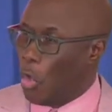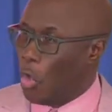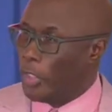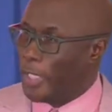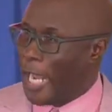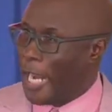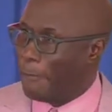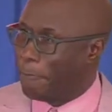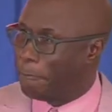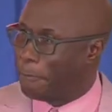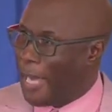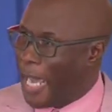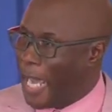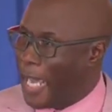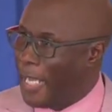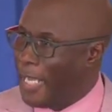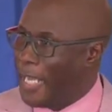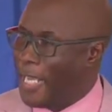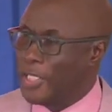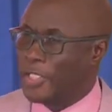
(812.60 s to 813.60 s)
Do not
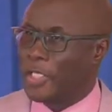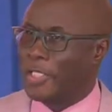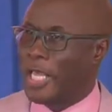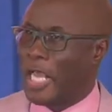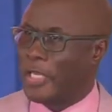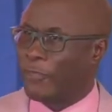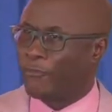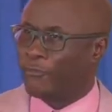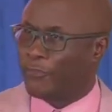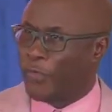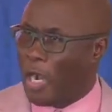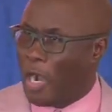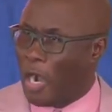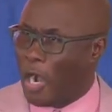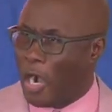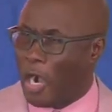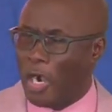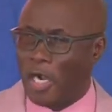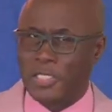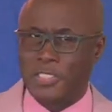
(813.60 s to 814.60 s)
buy into that
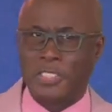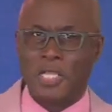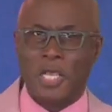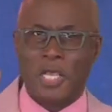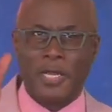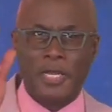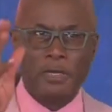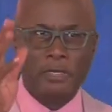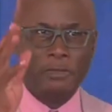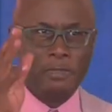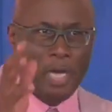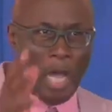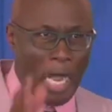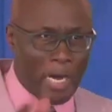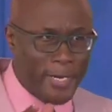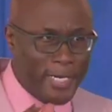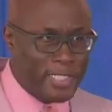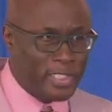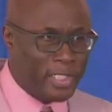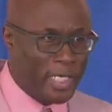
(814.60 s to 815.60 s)
false
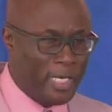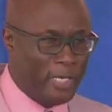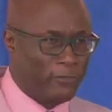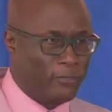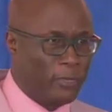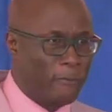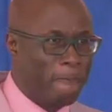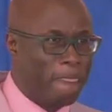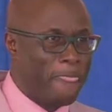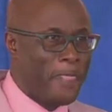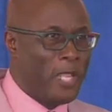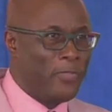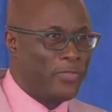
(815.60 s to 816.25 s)
narrative